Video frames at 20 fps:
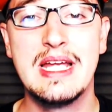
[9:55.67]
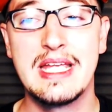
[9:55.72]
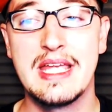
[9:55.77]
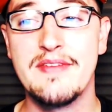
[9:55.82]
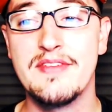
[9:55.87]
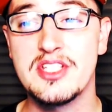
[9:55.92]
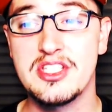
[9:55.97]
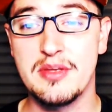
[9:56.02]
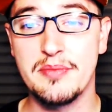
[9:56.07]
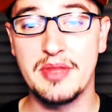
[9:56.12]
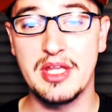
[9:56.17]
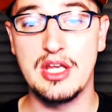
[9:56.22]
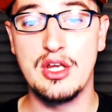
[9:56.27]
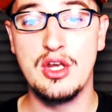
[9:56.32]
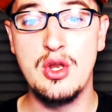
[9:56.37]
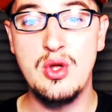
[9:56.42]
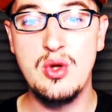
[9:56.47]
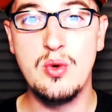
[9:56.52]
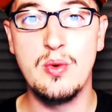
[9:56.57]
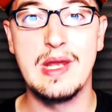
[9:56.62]
Give us
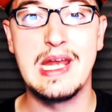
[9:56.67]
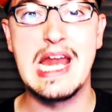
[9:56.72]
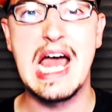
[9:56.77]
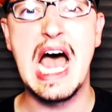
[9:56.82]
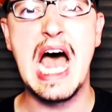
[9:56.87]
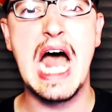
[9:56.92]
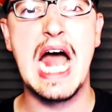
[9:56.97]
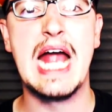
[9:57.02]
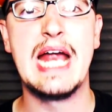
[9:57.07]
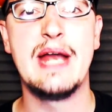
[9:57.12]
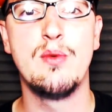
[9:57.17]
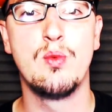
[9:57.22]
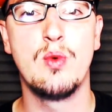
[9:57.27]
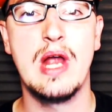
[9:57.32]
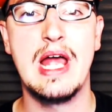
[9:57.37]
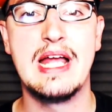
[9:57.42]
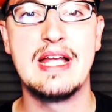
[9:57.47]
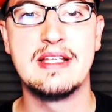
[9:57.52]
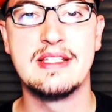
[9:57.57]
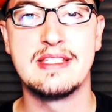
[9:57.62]
something new in high
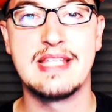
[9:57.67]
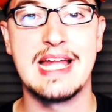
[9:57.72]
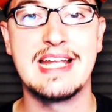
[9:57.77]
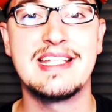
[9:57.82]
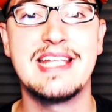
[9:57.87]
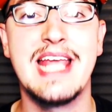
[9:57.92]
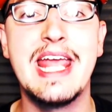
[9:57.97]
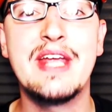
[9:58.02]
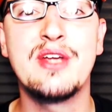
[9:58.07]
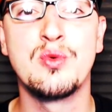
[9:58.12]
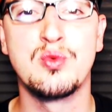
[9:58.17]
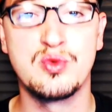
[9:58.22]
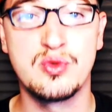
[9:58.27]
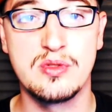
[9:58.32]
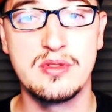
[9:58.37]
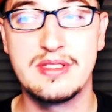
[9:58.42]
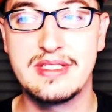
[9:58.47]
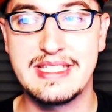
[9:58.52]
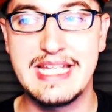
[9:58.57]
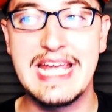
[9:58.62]
res that
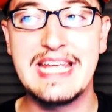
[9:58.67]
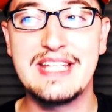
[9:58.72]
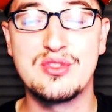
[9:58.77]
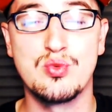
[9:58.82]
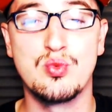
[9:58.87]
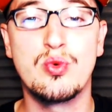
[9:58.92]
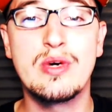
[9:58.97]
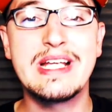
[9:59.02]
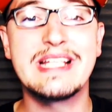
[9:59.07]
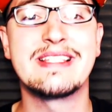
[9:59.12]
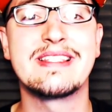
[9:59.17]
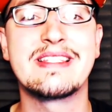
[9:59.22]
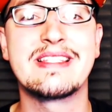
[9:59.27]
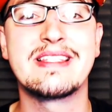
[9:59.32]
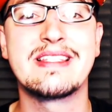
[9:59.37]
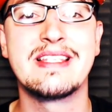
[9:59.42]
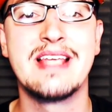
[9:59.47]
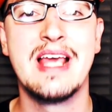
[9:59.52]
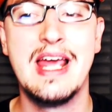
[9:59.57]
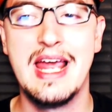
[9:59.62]
takes takes
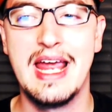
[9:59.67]
risks